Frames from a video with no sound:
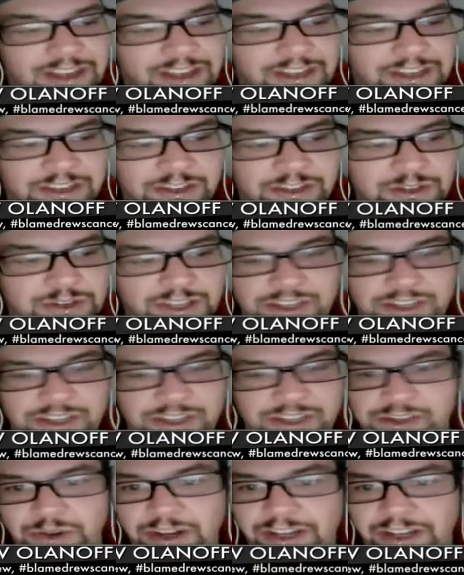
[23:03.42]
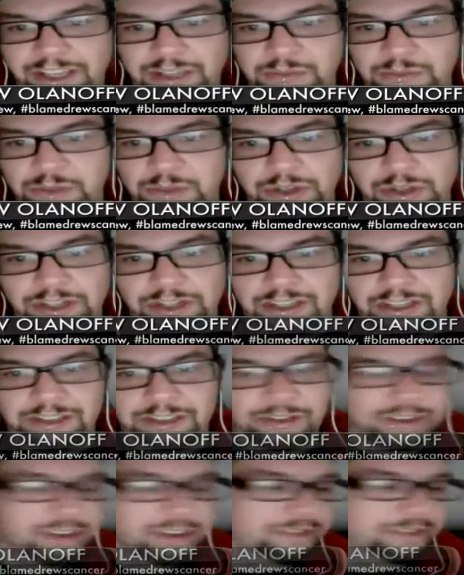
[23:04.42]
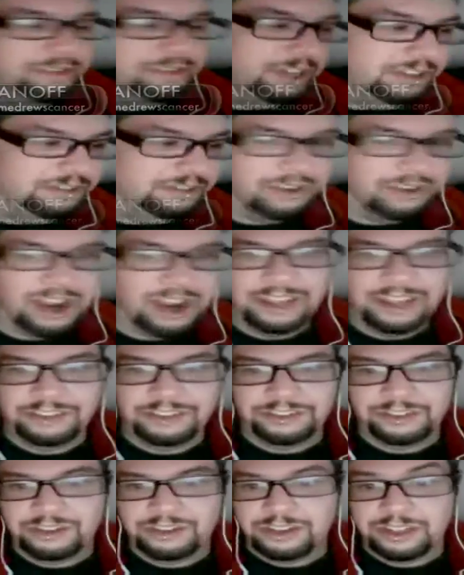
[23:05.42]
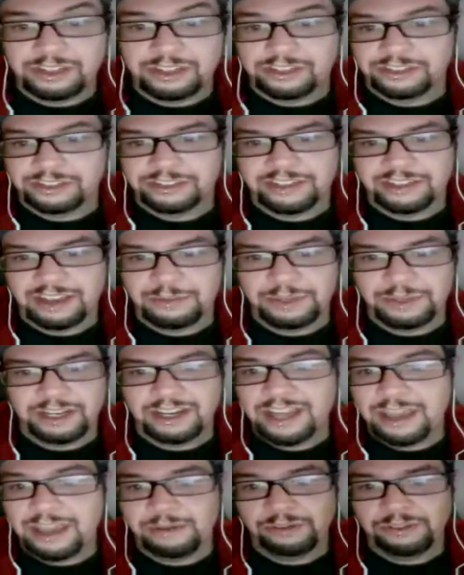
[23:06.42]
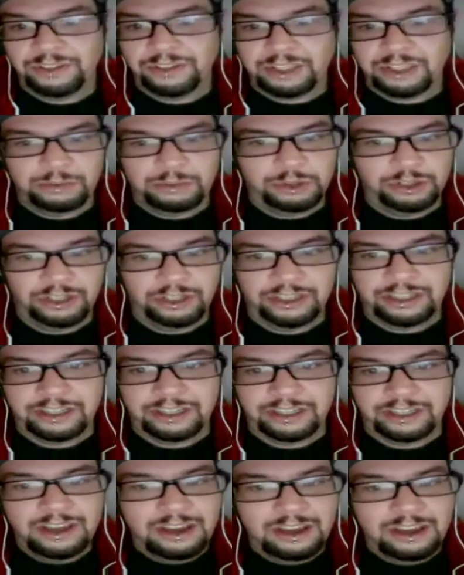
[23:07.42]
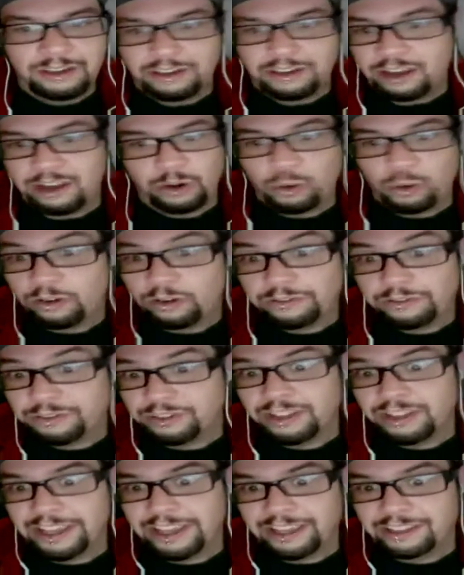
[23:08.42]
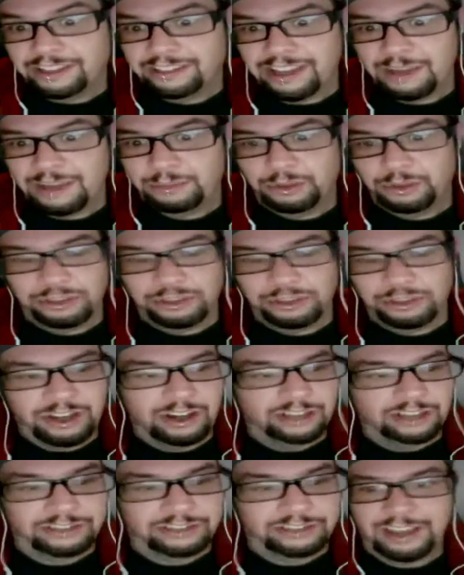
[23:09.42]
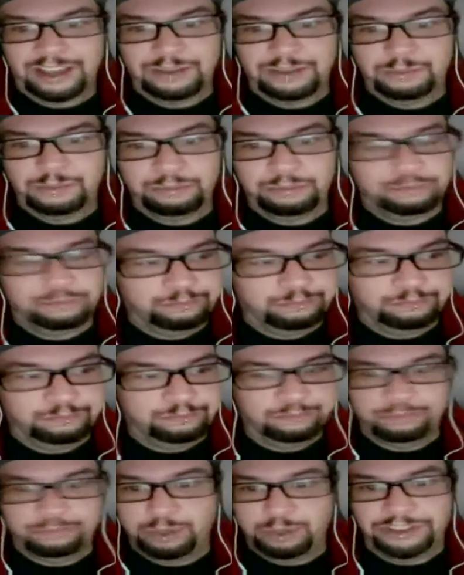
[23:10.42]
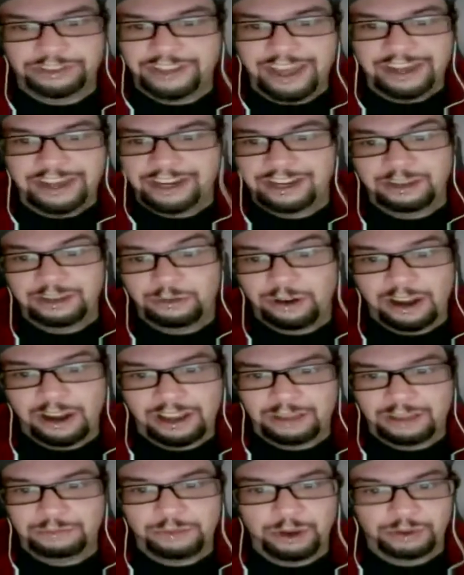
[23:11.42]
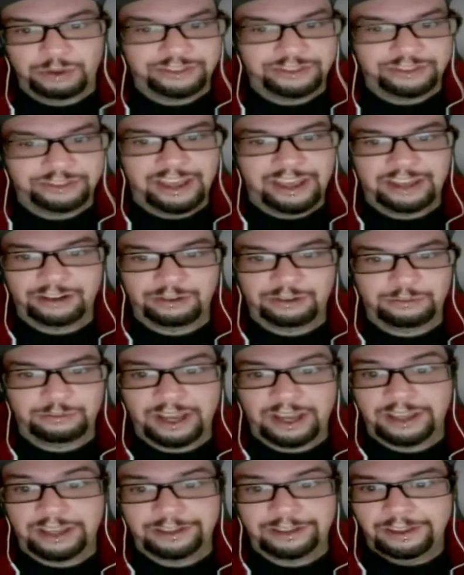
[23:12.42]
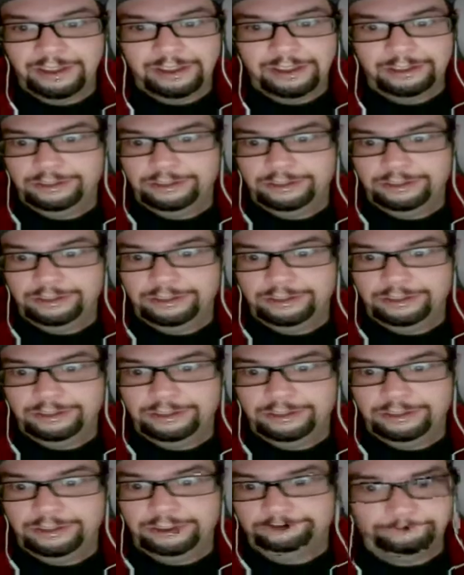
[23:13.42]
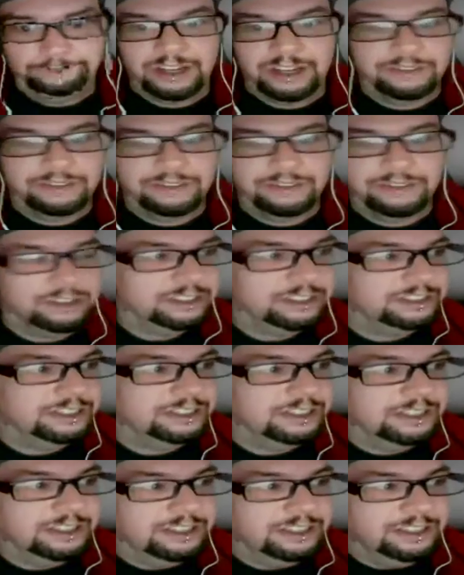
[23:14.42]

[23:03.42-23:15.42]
and you can join a community. You can invite your friends, or you can just type in a name of a community. Or for, like, example, dogs, I can put that anywhere. I can post that on my locker or whatever, and,